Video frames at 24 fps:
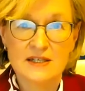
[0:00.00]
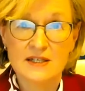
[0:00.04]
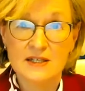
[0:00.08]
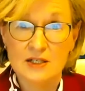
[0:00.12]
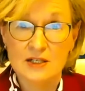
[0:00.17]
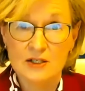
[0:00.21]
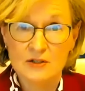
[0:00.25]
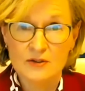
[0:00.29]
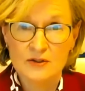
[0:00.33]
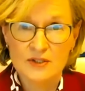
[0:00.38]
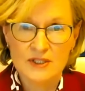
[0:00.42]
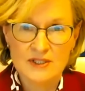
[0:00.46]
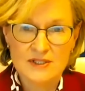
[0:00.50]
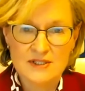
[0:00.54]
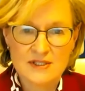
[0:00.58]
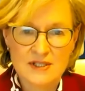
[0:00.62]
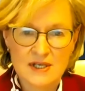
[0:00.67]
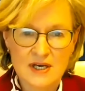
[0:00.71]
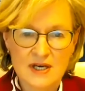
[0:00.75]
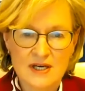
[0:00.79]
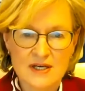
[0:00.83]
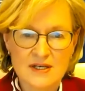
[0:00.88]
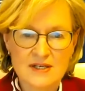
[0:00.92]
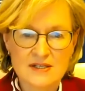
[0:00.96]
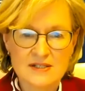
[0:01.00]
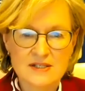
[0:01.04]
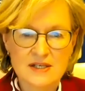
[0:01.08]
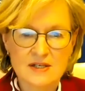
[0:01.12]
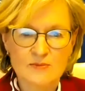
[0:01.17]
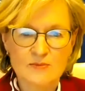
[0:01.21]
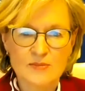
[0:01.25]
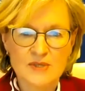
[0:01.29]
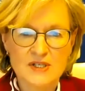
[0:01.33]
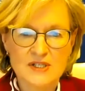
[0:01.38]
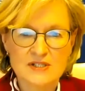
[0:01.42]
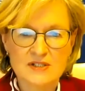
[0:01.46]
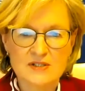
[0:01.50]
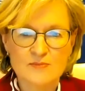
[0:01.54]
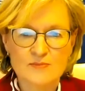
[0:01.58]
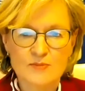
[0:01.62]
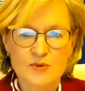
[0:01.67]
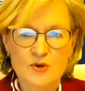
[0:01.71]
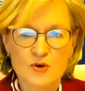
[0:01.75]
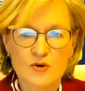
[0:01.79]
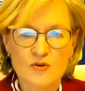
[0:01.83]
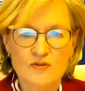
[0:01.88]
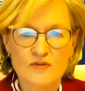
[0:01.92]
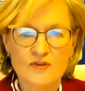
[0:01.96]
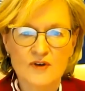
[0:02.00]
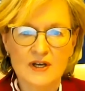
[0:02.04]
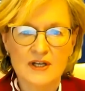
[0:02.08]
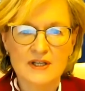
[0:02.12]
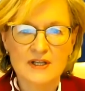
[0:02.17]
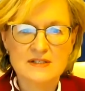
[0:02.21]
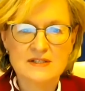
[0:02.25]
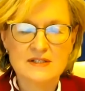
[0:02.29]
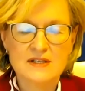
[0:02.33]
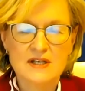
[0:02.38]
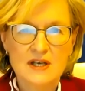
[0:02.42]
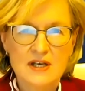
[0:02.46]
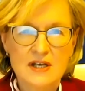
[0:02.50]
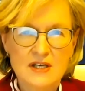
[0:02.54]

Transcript: including size and business profiles.